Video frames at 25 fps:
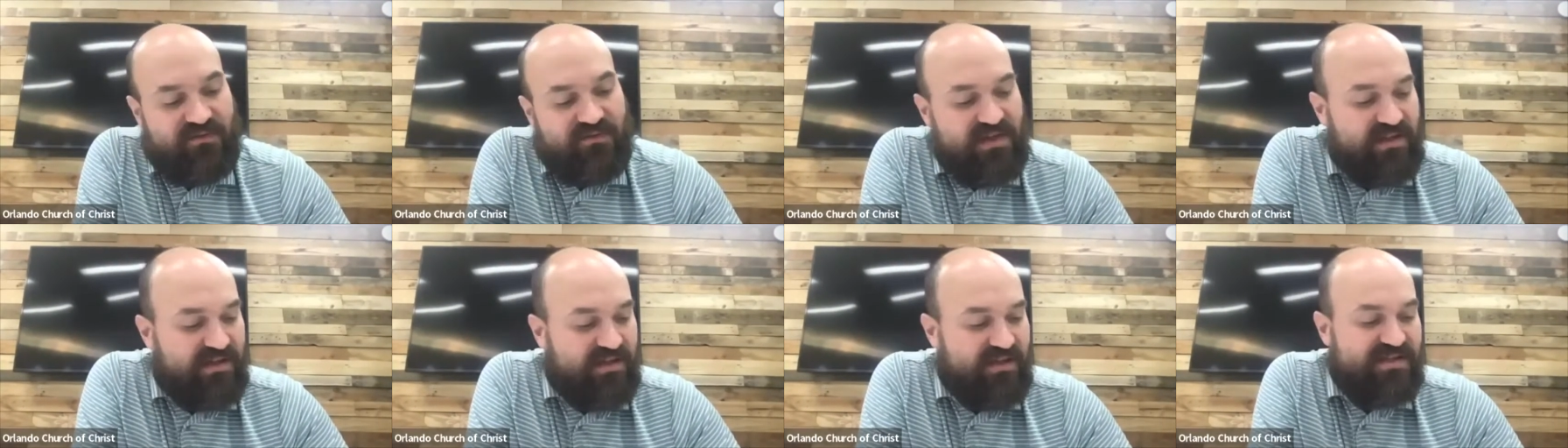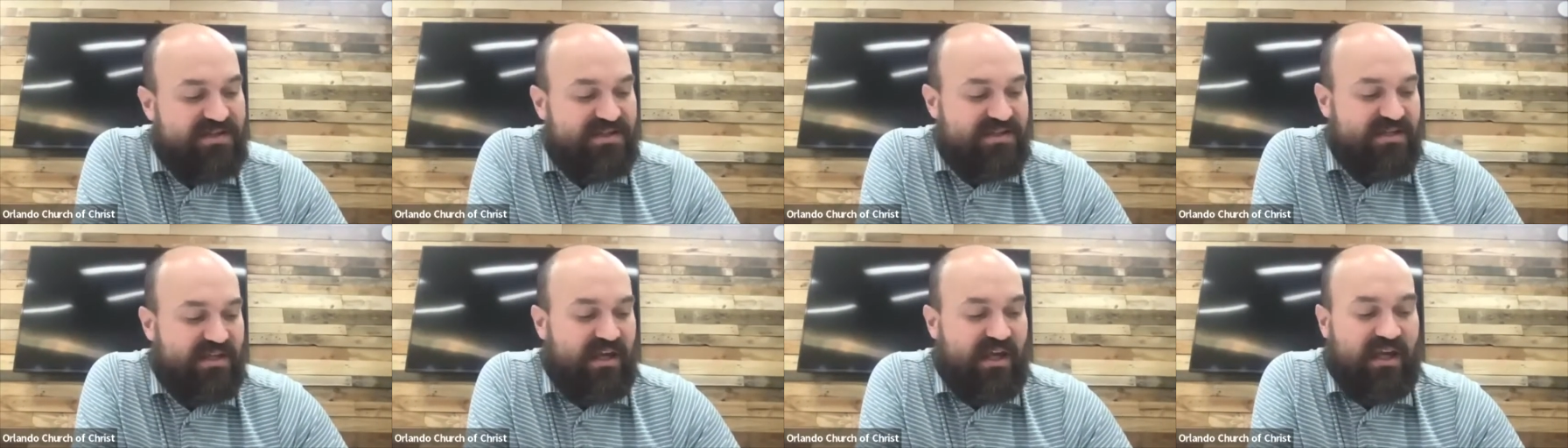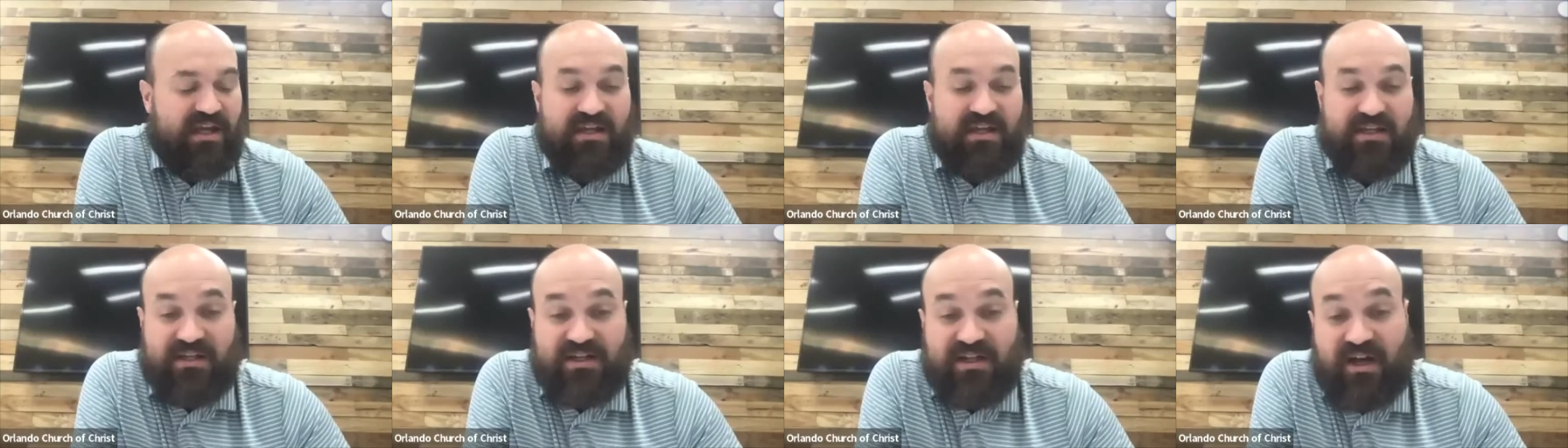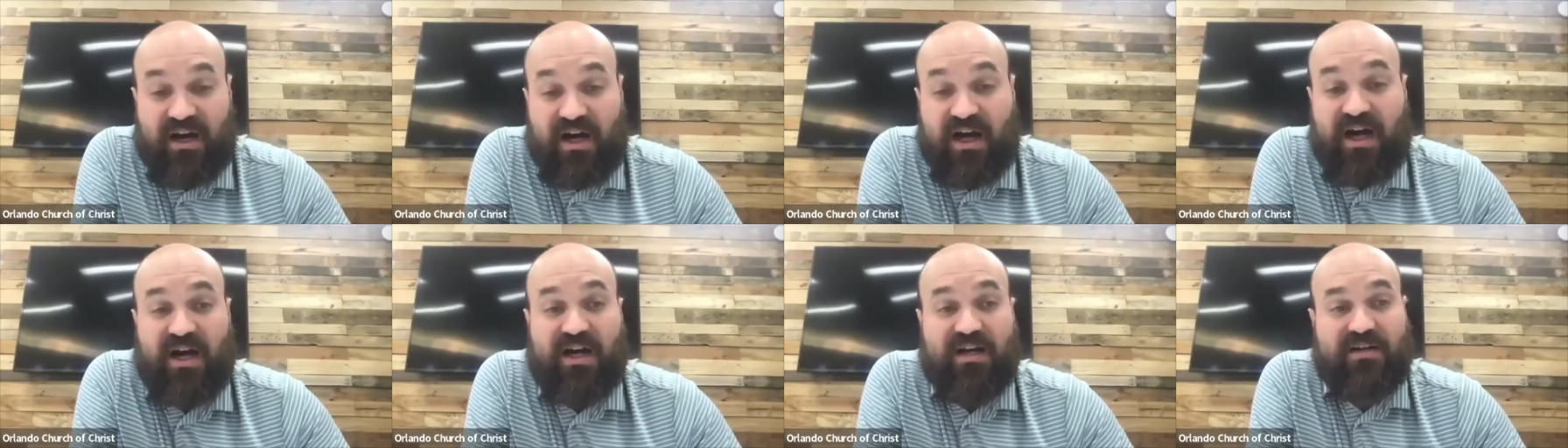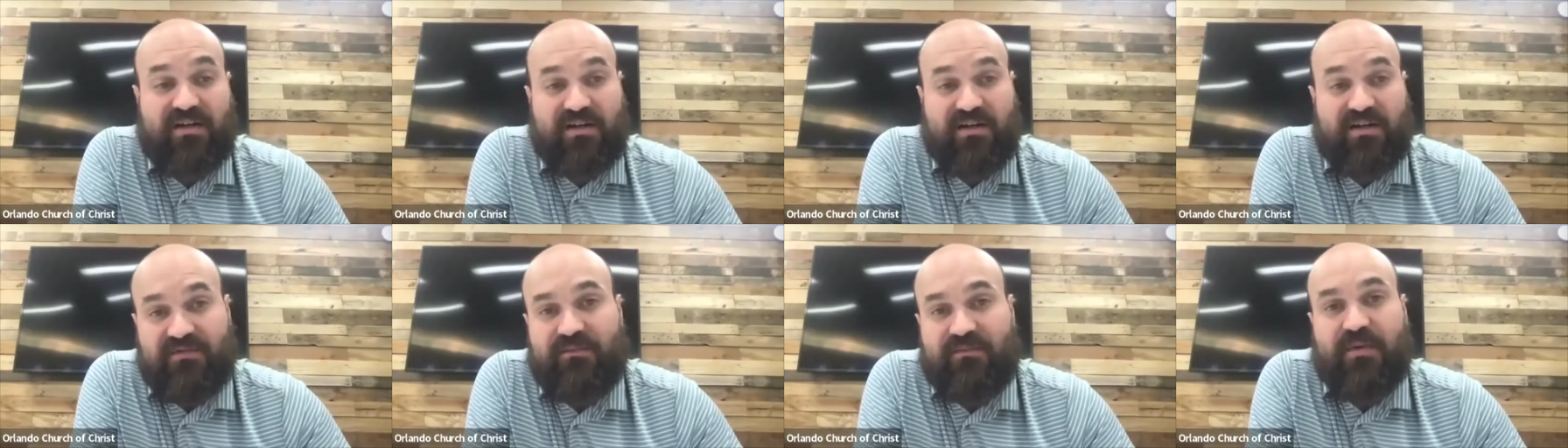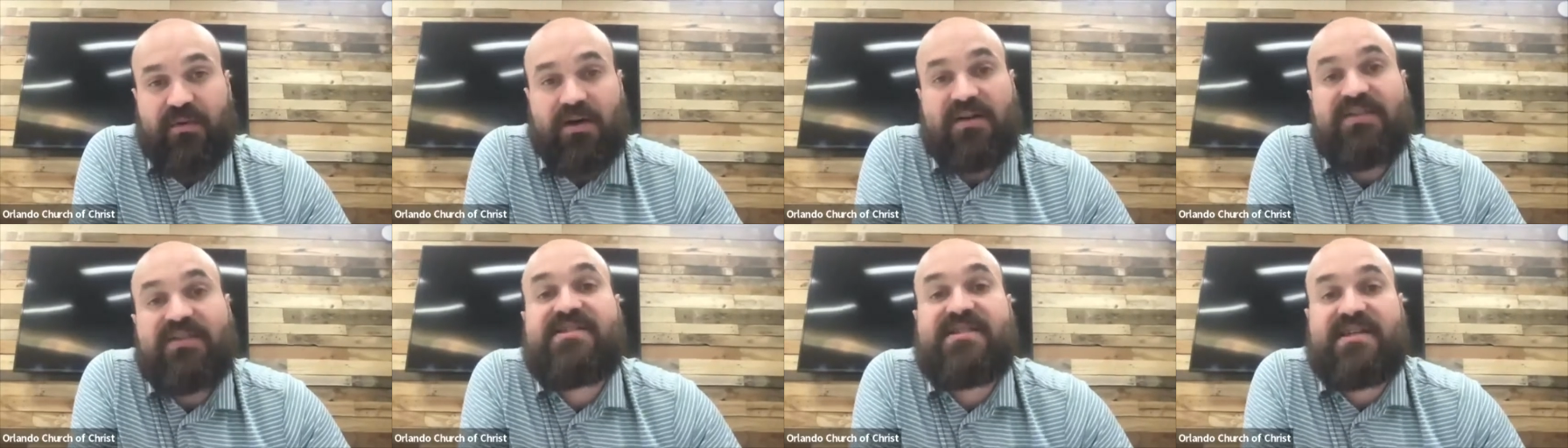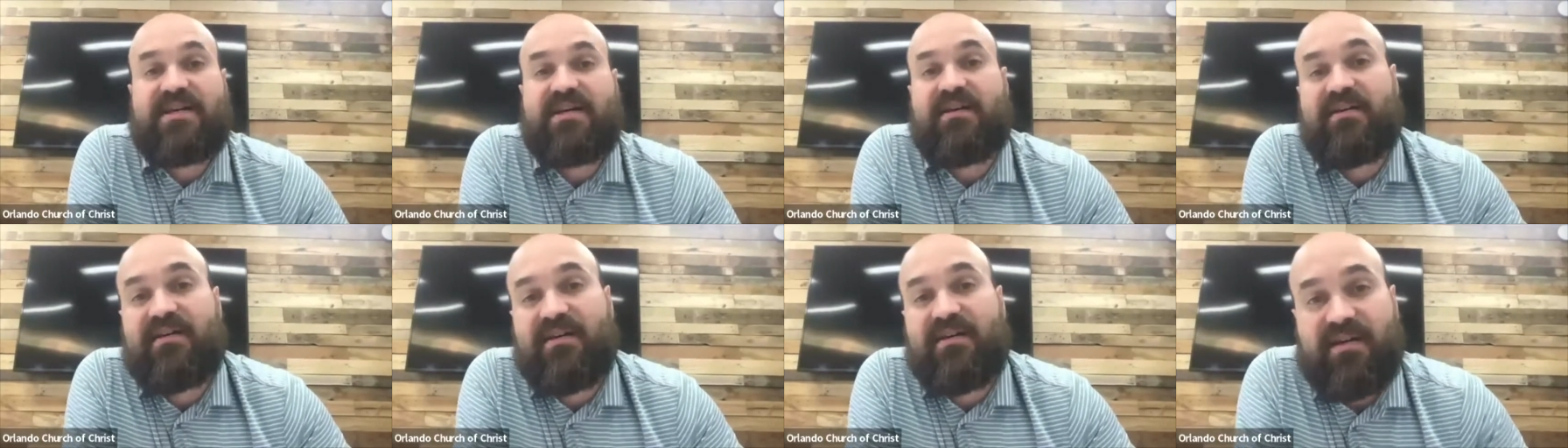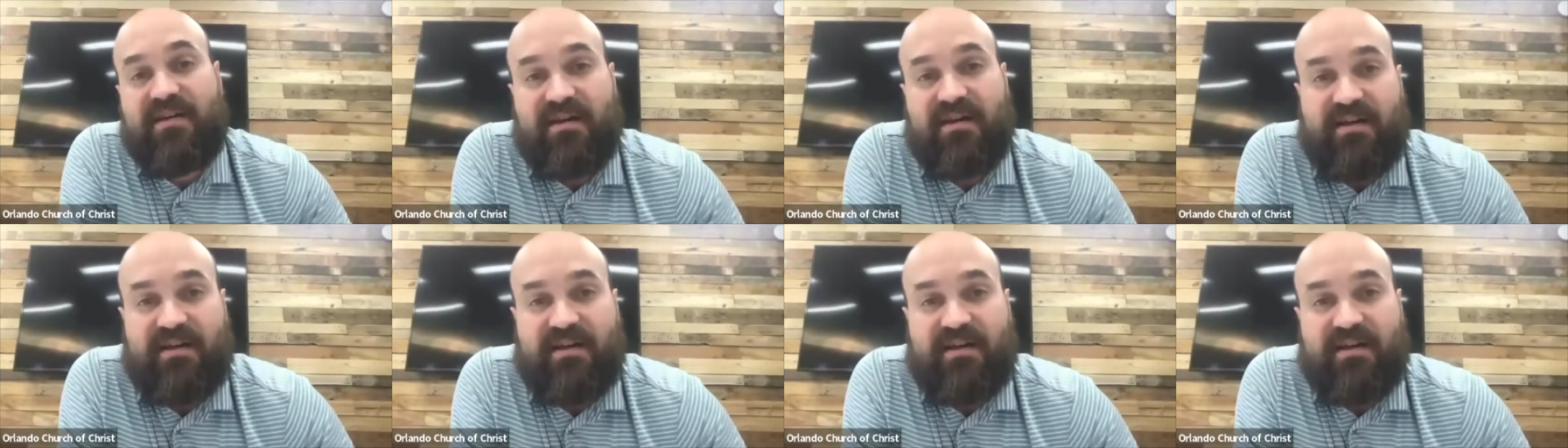He is a God of mercy.